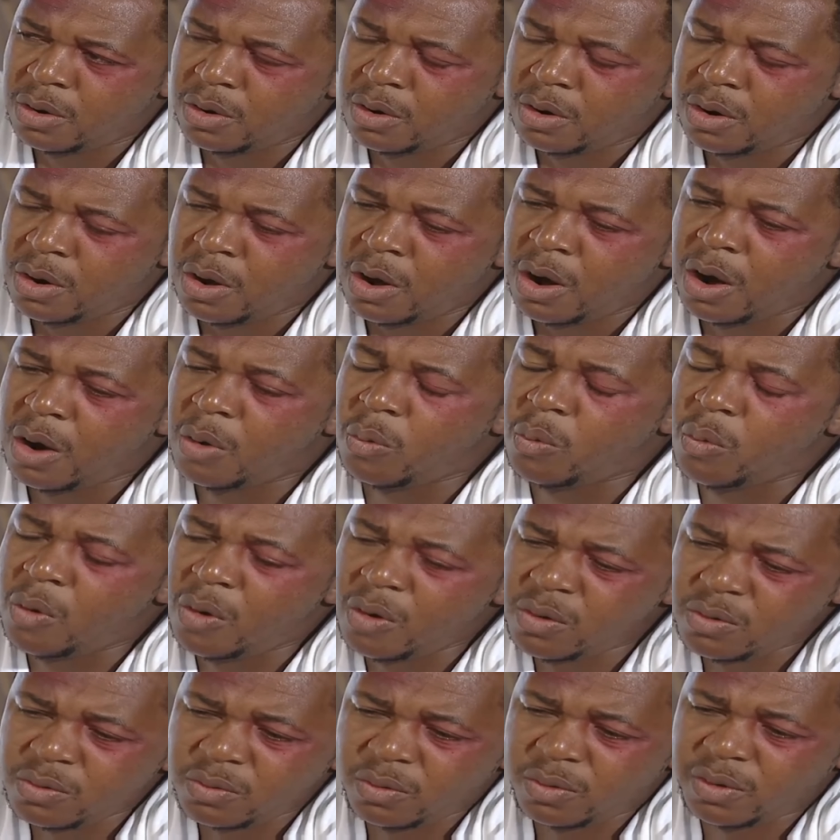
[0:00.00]
I
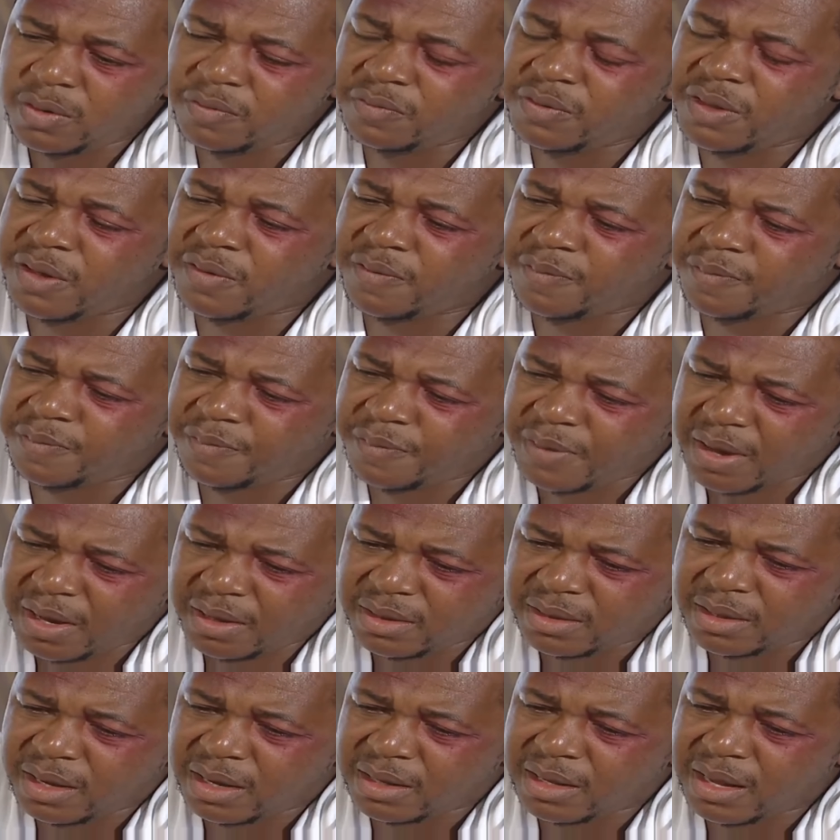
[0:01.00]
want to know if the
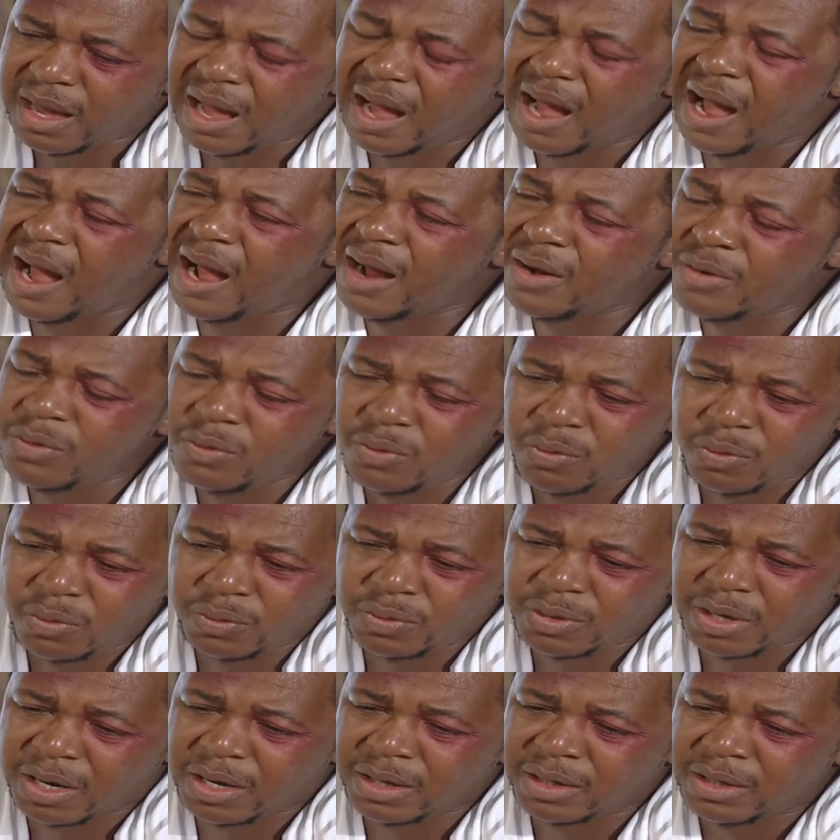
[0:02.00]
fact that I know
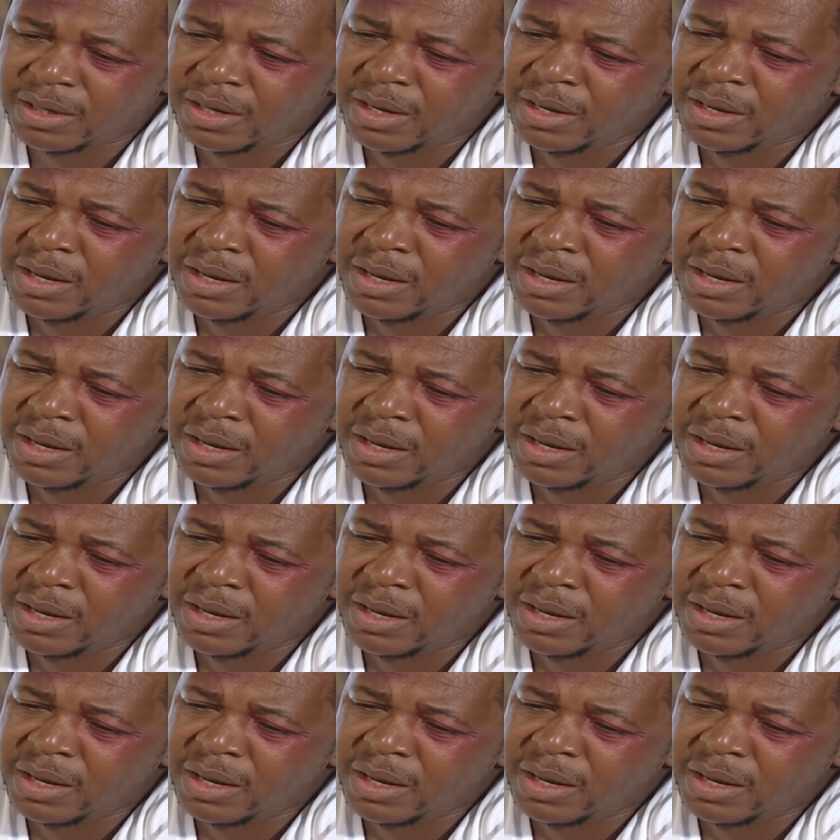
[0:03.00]
that